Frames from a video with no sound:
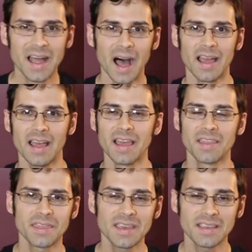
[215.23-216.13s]

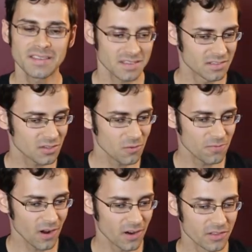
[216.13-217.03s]
I think it's, so
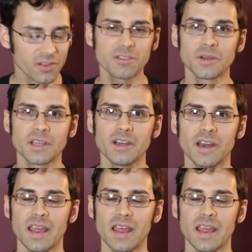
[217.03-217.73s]
far it looks pretty good.